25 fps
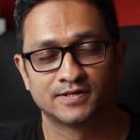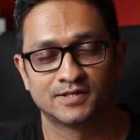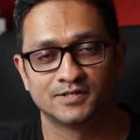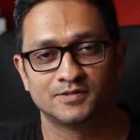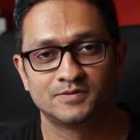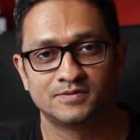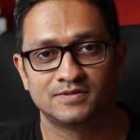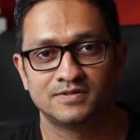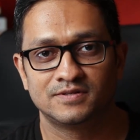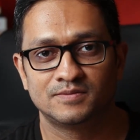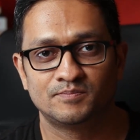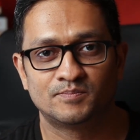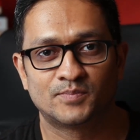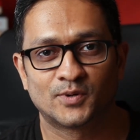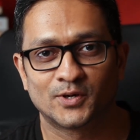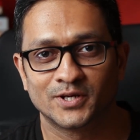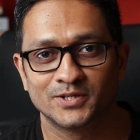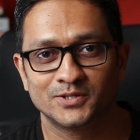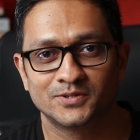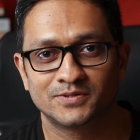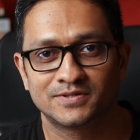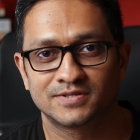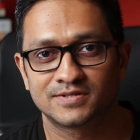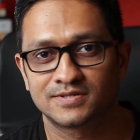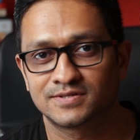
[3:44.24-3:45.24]
third
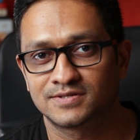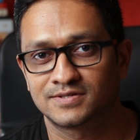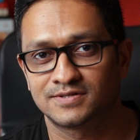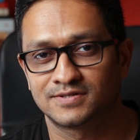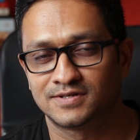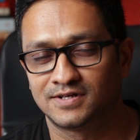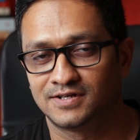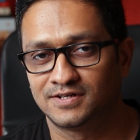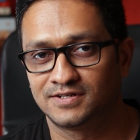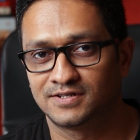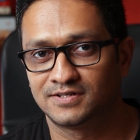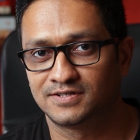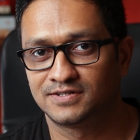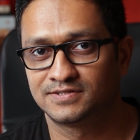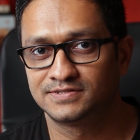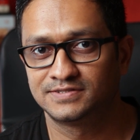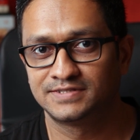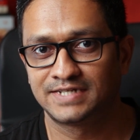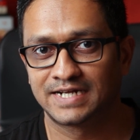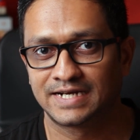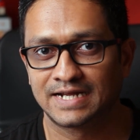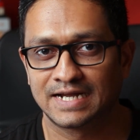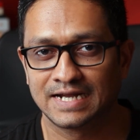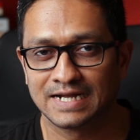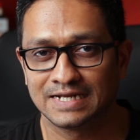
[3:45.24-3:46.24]
point uh,
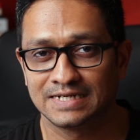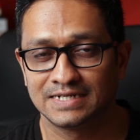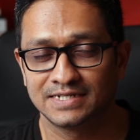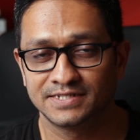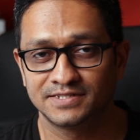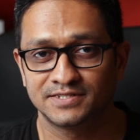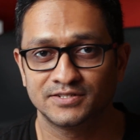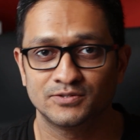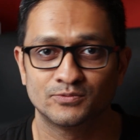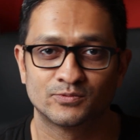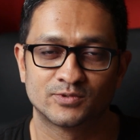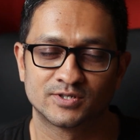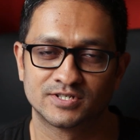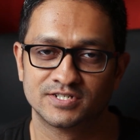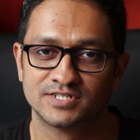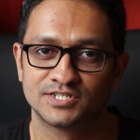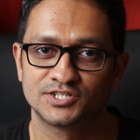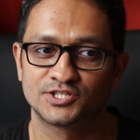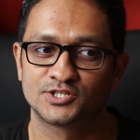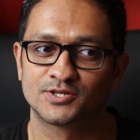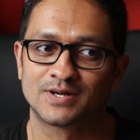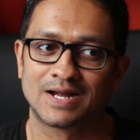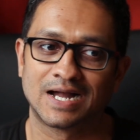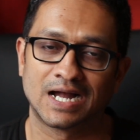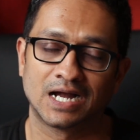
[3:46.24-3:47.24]
that I highlighted
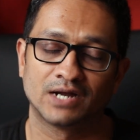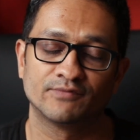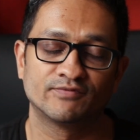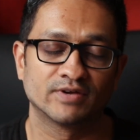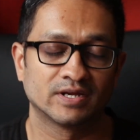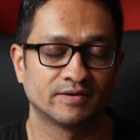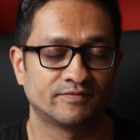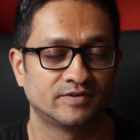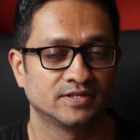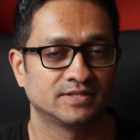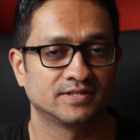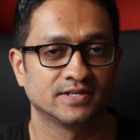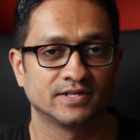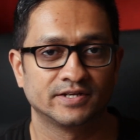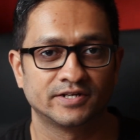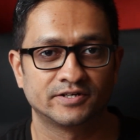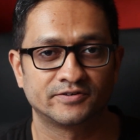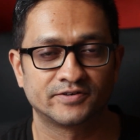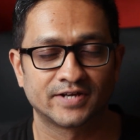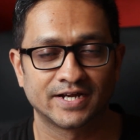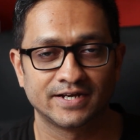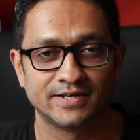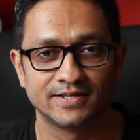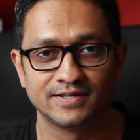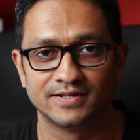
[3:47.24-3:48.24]
was to have everything
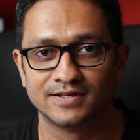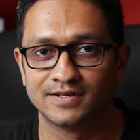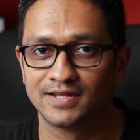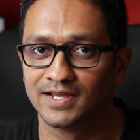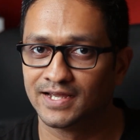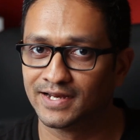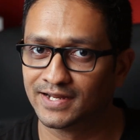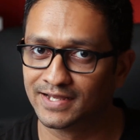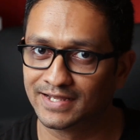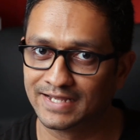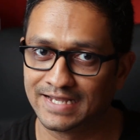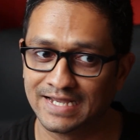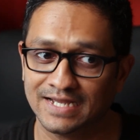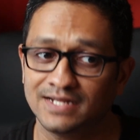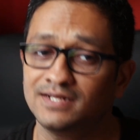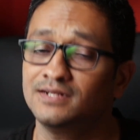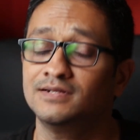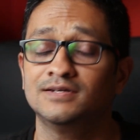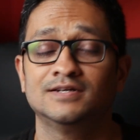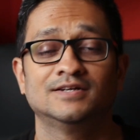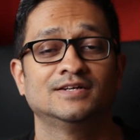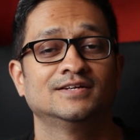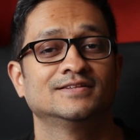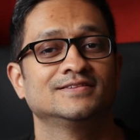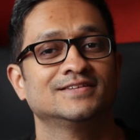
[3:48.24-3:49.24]
in writing. And
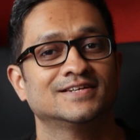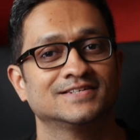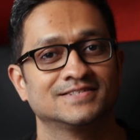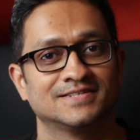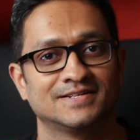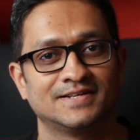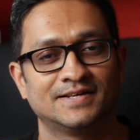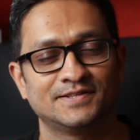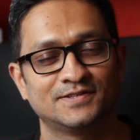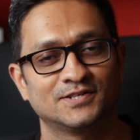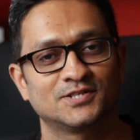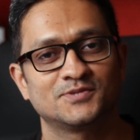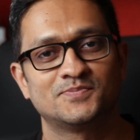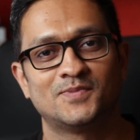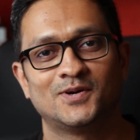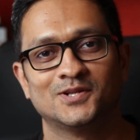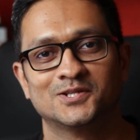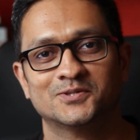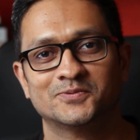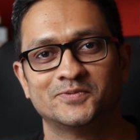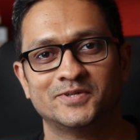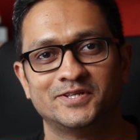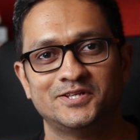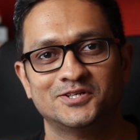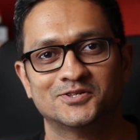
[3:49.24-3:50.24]
again, there's another
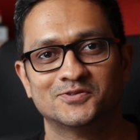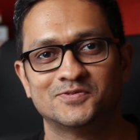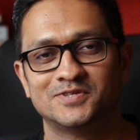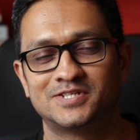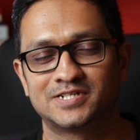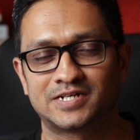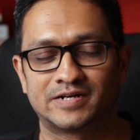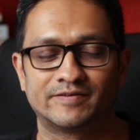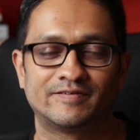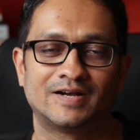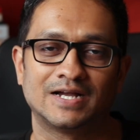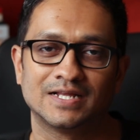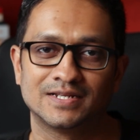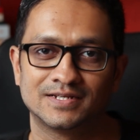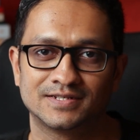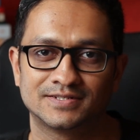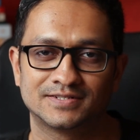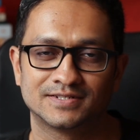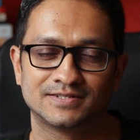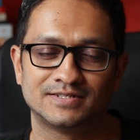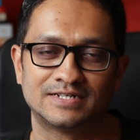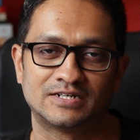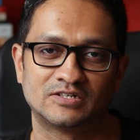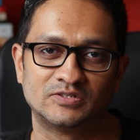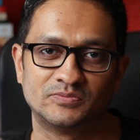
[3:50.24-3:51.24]
smaller video which I've
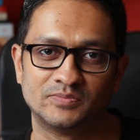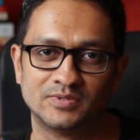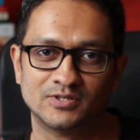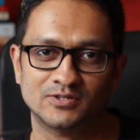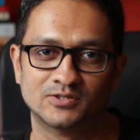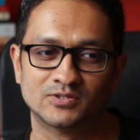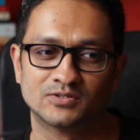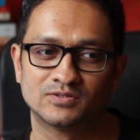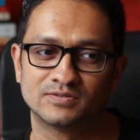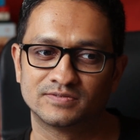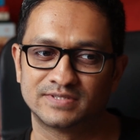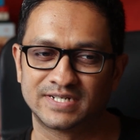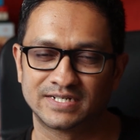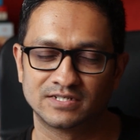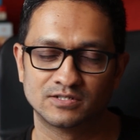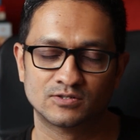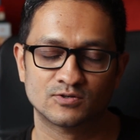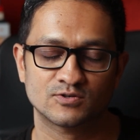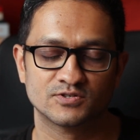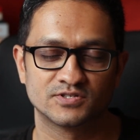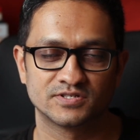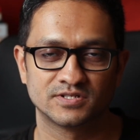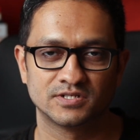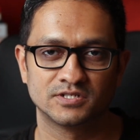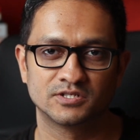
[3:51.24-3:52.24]
highlighted down below that
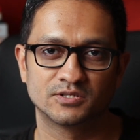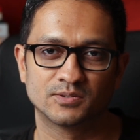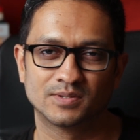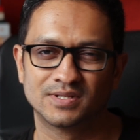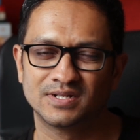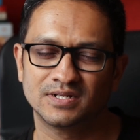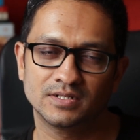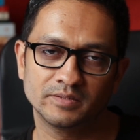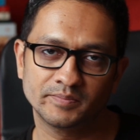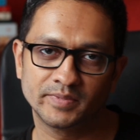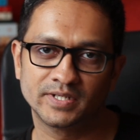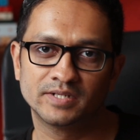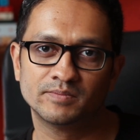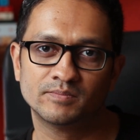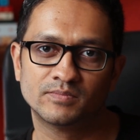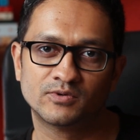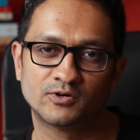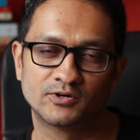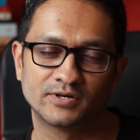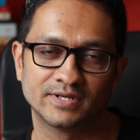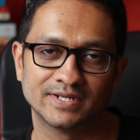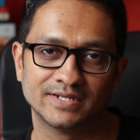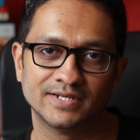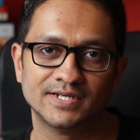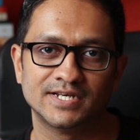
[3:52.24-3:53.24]
goes into a little bit
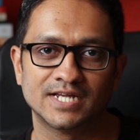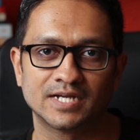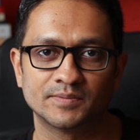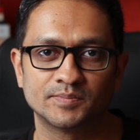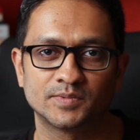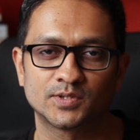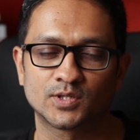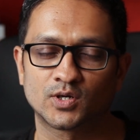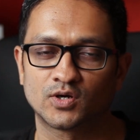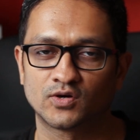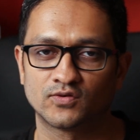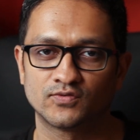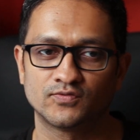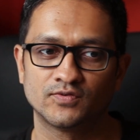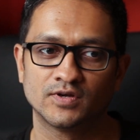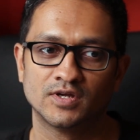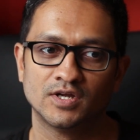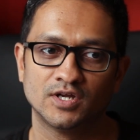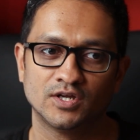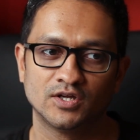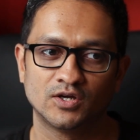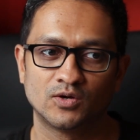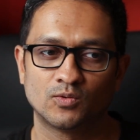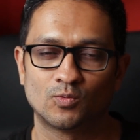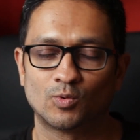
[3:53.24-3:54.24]
more in depth of
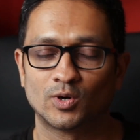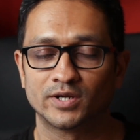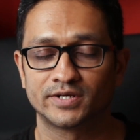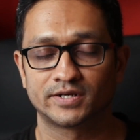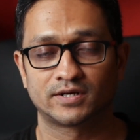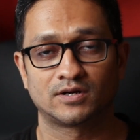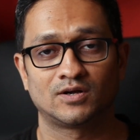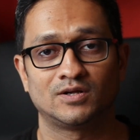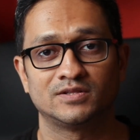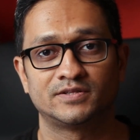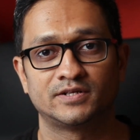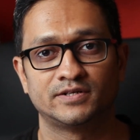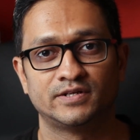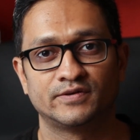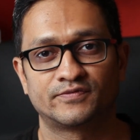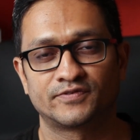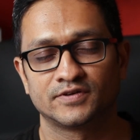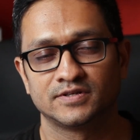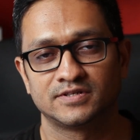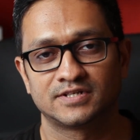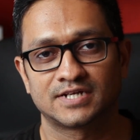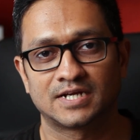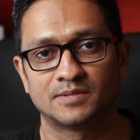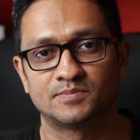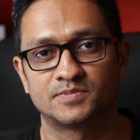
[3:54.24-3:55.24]
what are all the
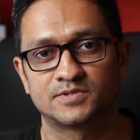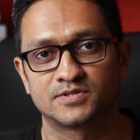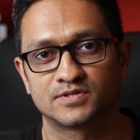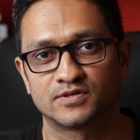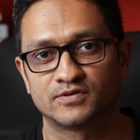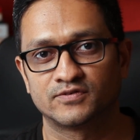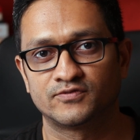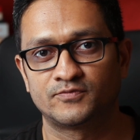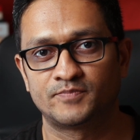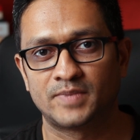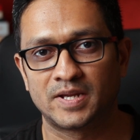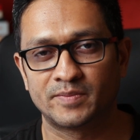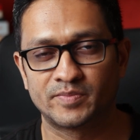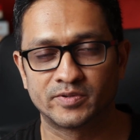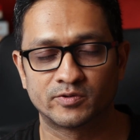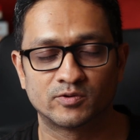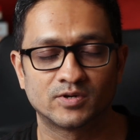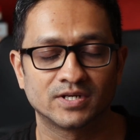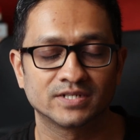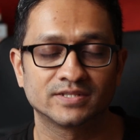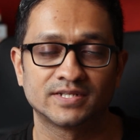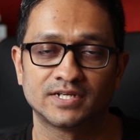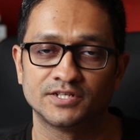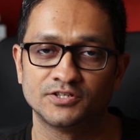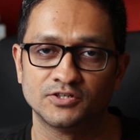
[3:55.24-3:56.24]
different types of
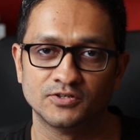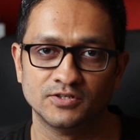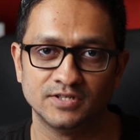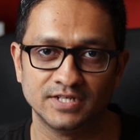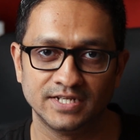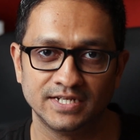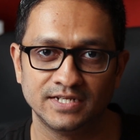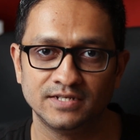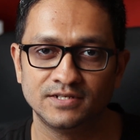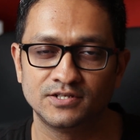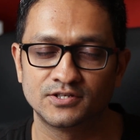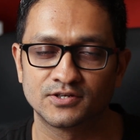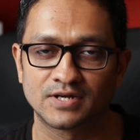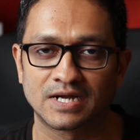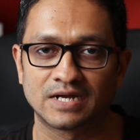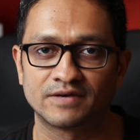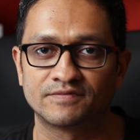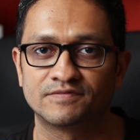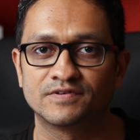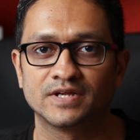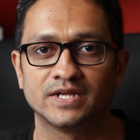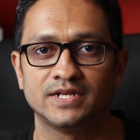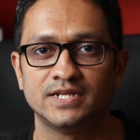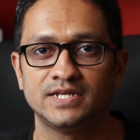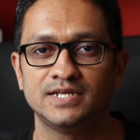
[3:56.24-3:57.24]
paperwork that you need to
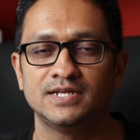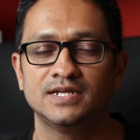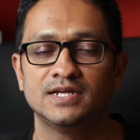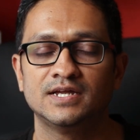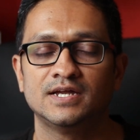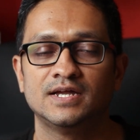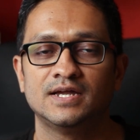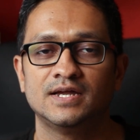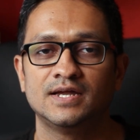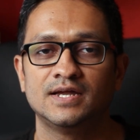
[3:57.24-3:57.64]
have ready